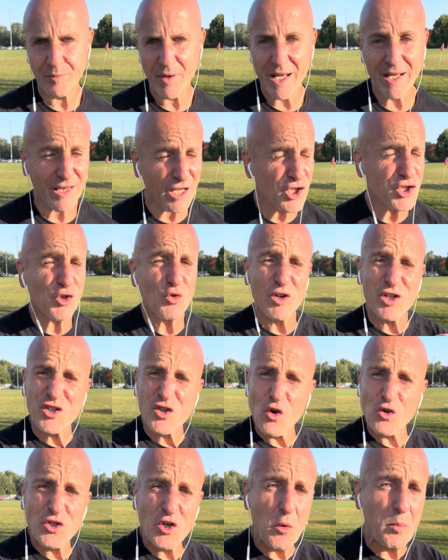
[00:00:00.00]
Unless you're a
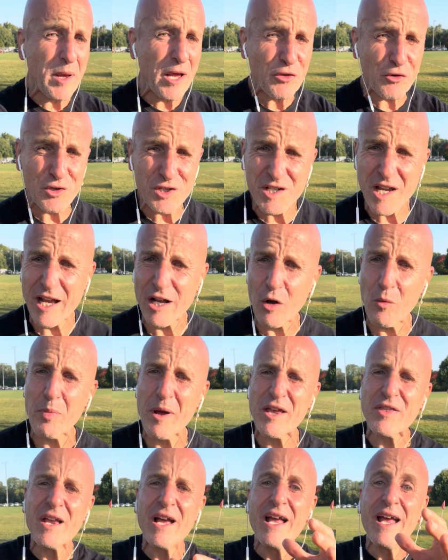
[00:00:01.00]
sociopath or a
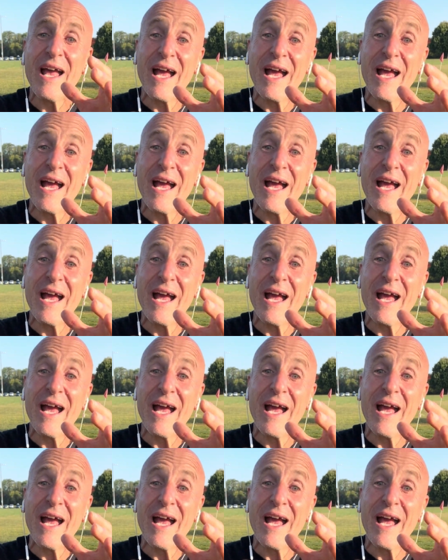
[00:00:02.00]
psychopath.